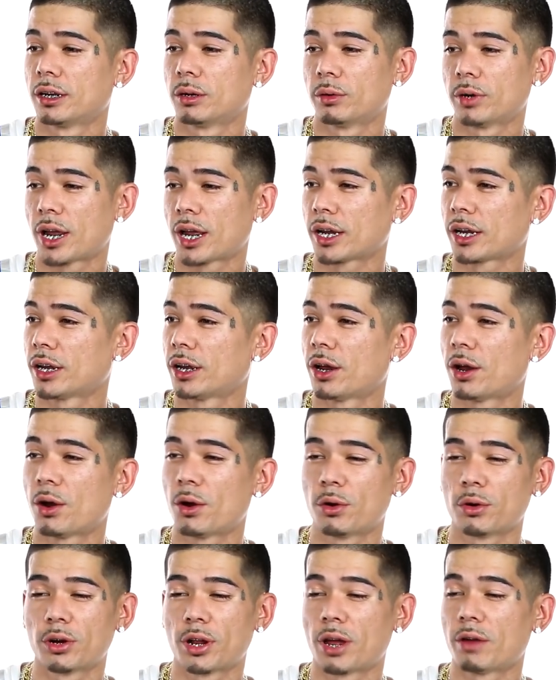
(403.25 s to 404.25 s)
when I get
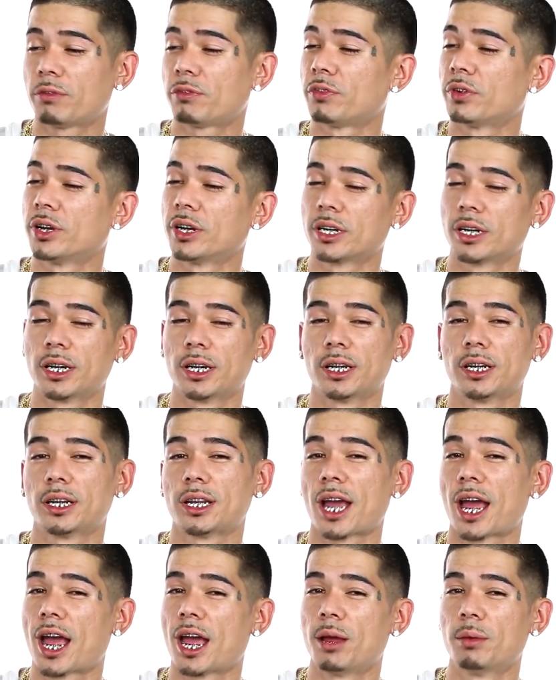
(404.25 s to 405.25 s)
older, I'm finna get
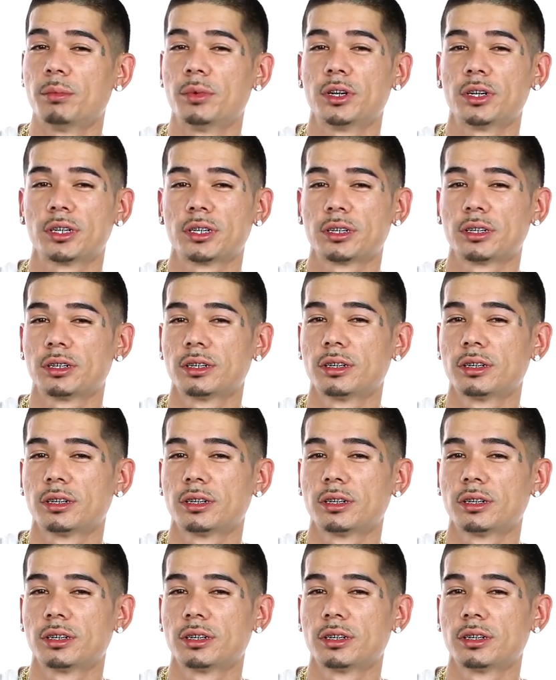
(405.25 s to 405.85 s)
diamonds.